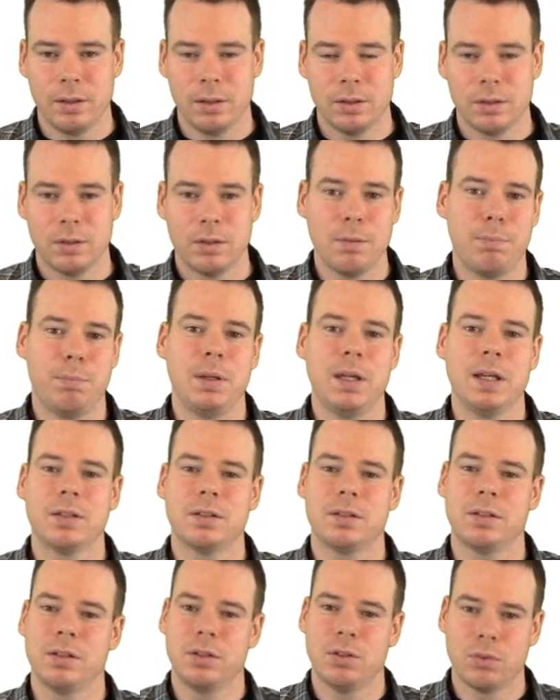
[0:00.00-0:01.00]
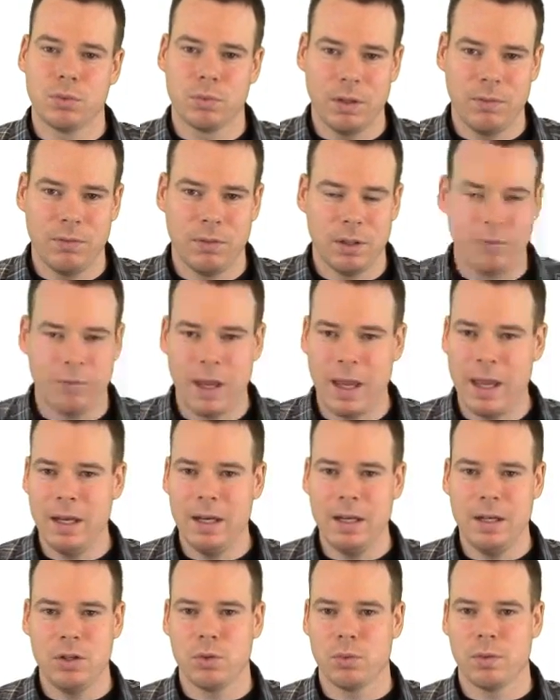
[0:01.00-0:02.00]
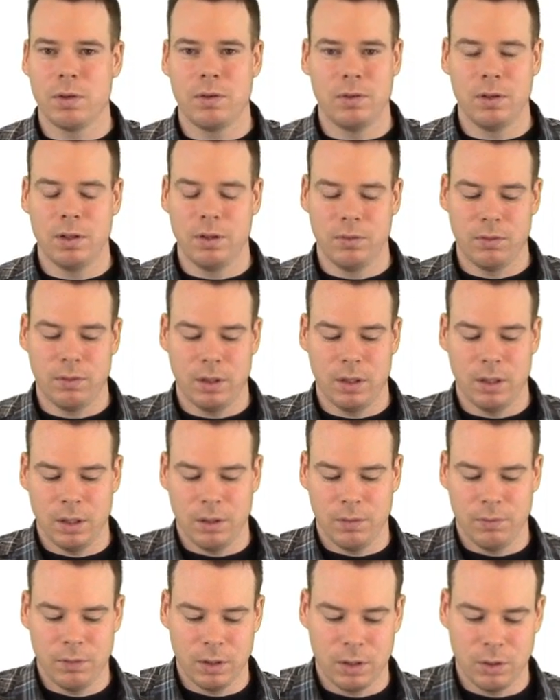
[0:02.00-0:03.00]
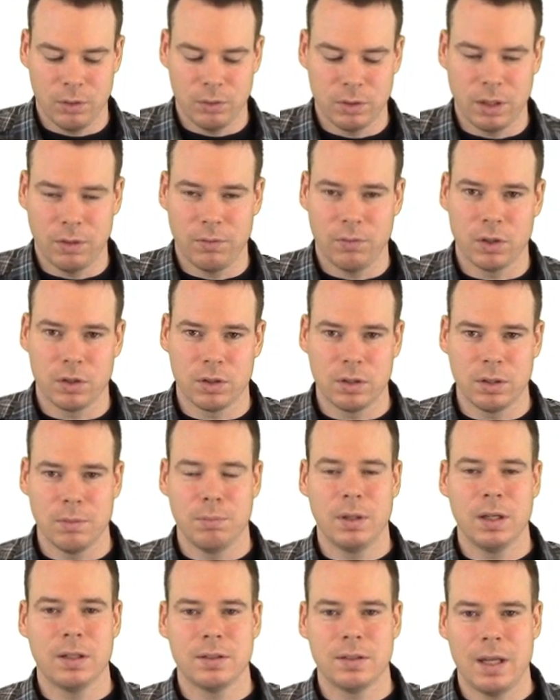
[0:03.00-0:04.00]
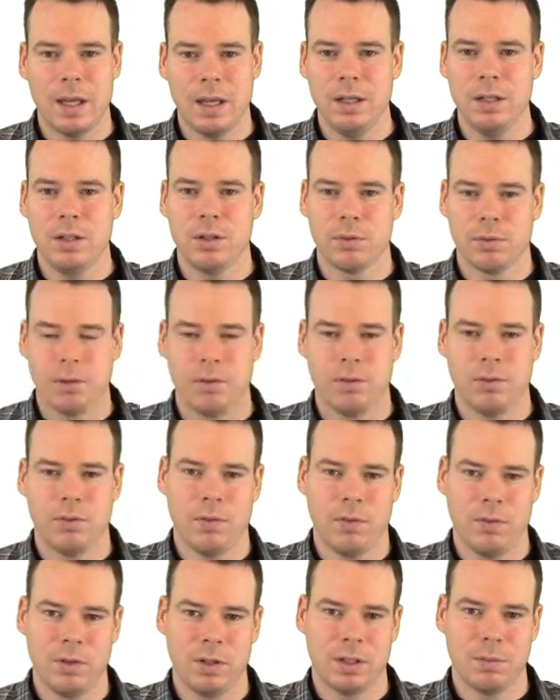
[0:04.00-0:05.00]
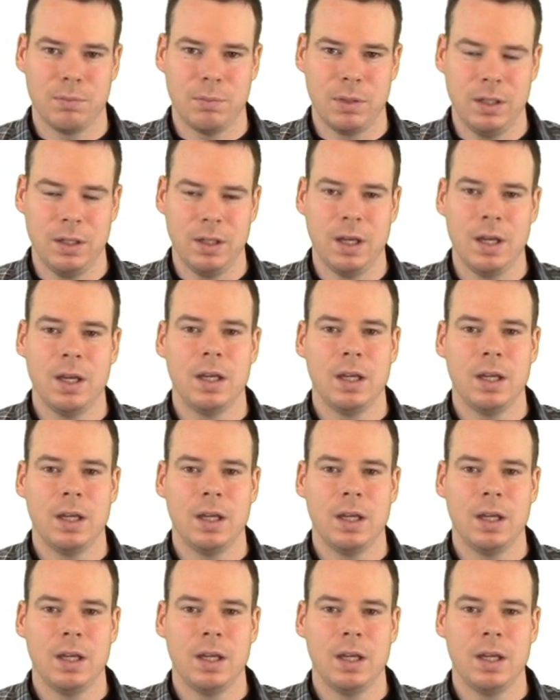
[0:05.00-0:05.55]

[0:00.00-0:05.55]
So the biggest the derivative, any derivative of the cosine function, the biggest any derivative of it can be